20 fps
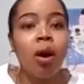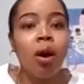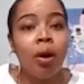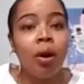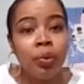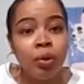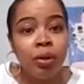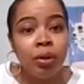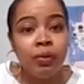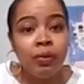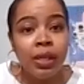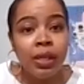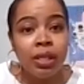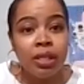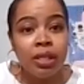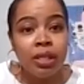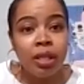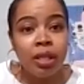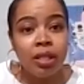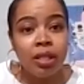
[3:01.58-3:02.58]
author
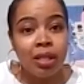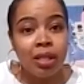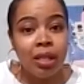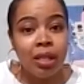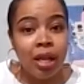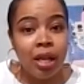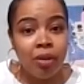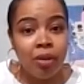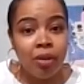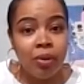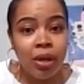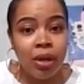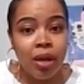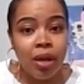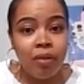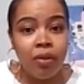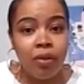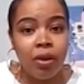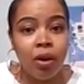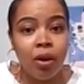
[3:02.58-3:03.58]
events. Like tonight we
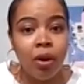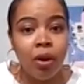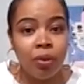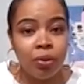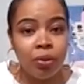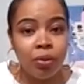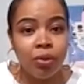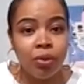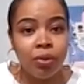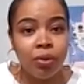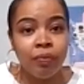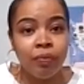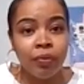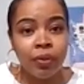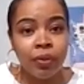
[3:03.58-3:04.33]
have a author